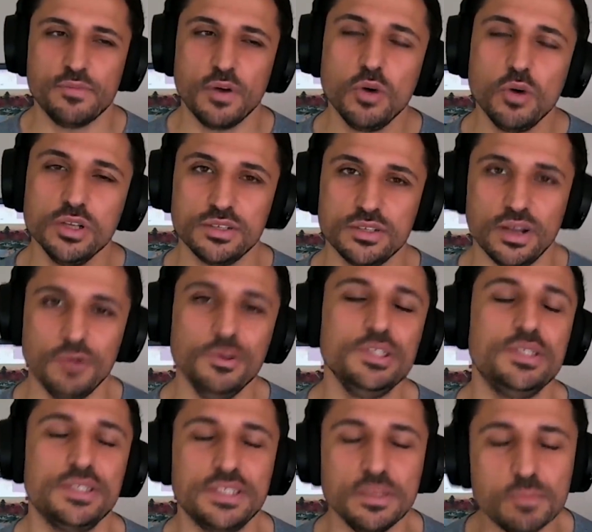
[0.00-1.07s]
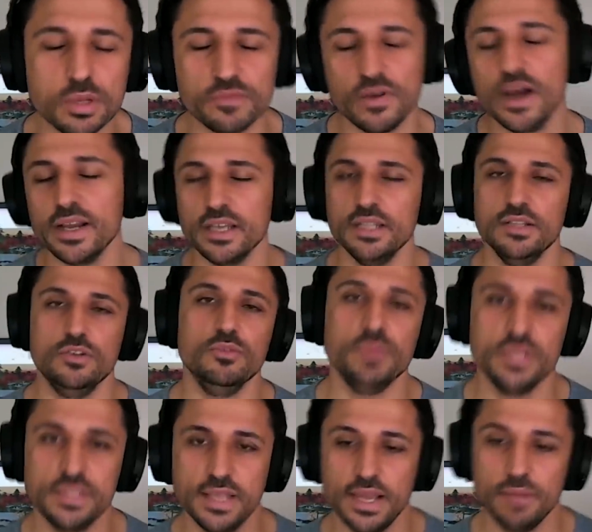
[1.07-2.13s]
I was I was simplifying a little
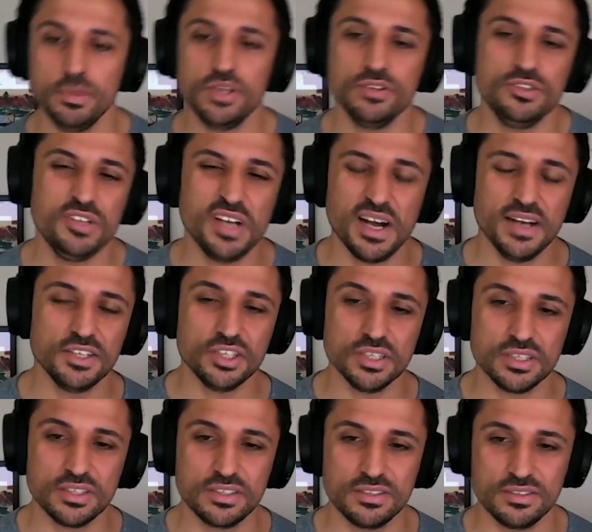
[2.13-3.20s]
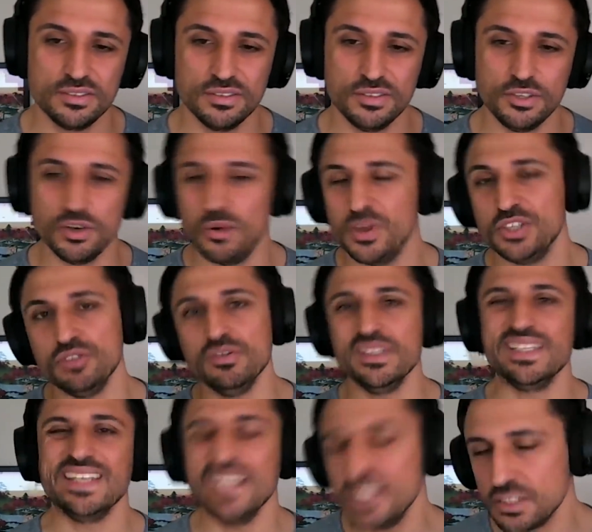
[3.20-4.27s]
bit there because you can't just you know as soon
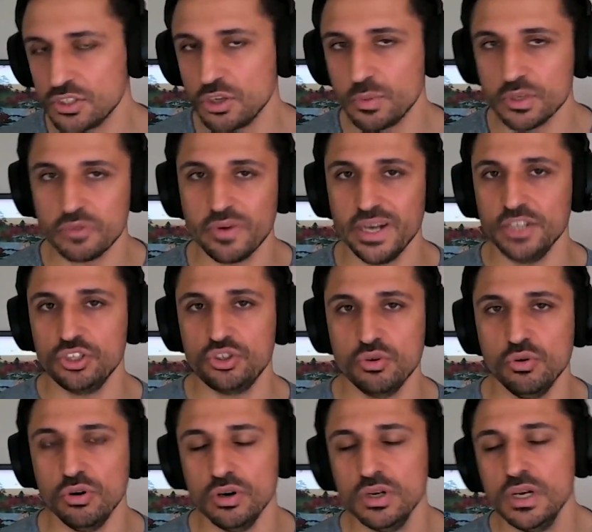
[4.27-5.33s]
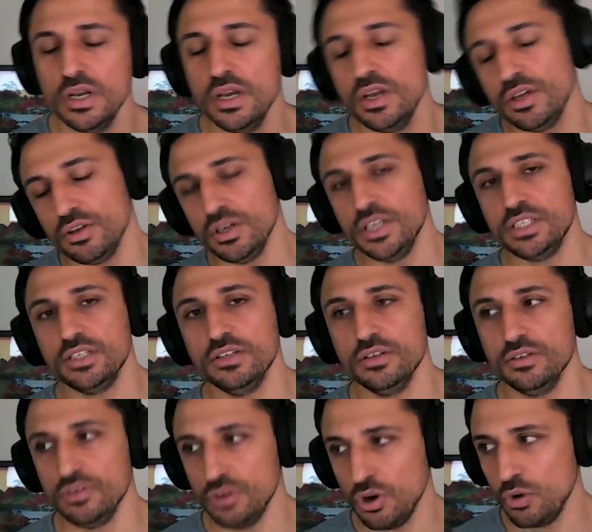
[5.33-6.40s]
as it yeah. hits the top of the range short, you need
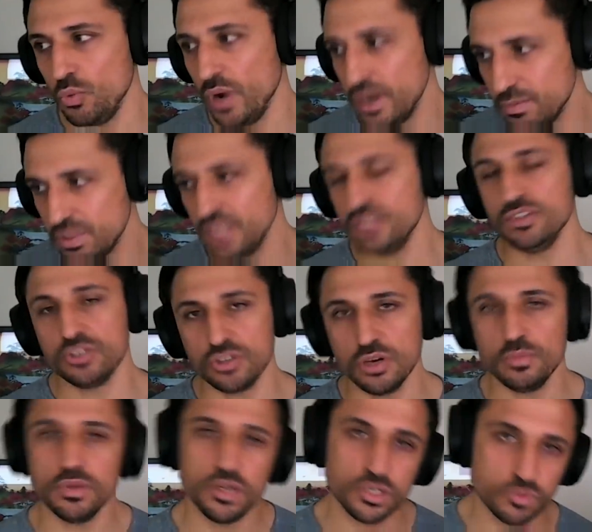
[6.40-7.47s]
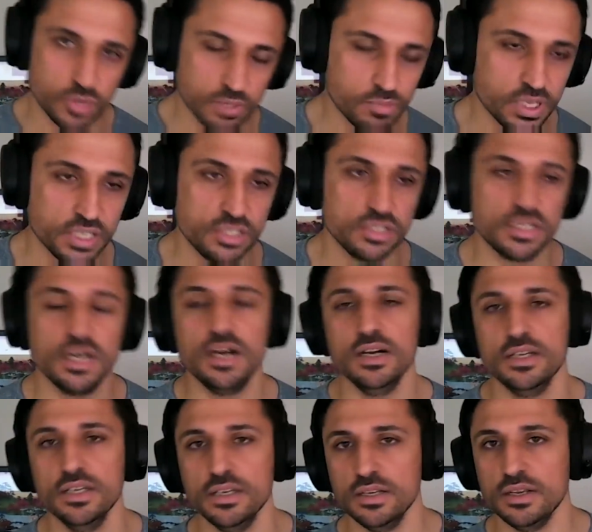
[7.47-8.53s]
to know where to place your stop loss, where to place your
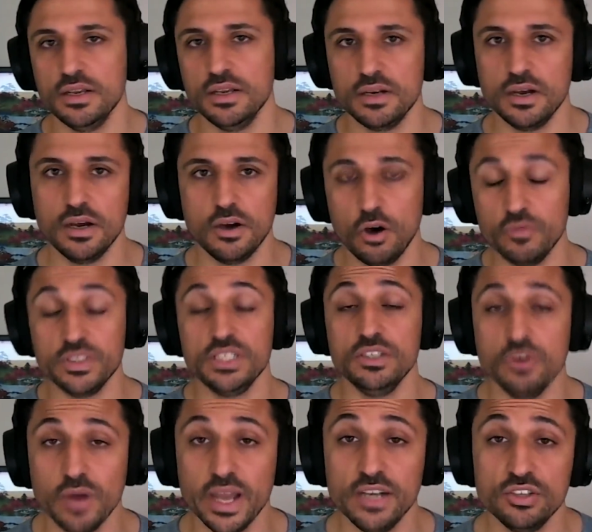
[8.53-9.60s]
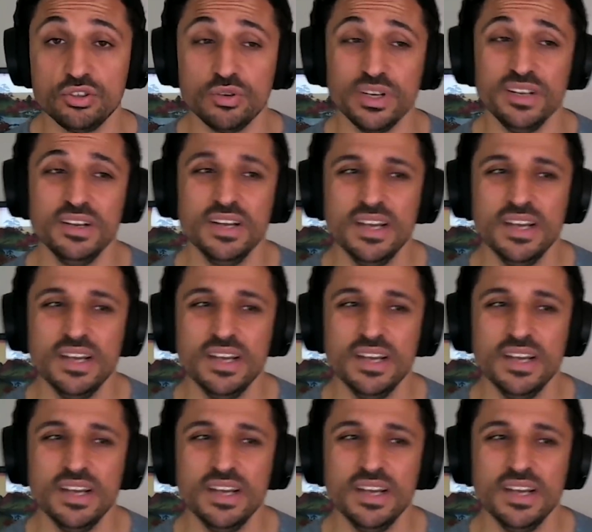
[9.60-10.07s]
target, and uh, obviously your entry.